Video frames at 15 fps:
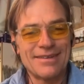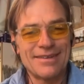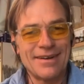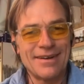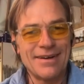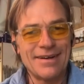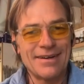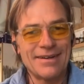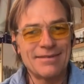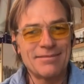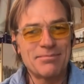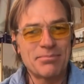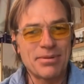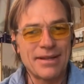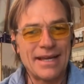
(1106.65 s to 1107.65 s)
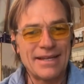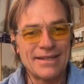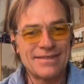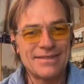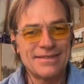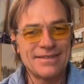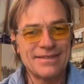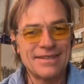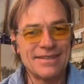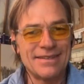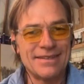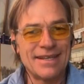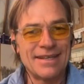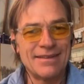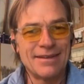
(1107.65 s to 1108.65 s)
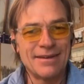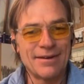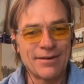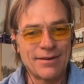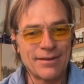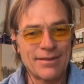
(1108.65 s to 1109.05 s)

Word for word: to plant in the earth?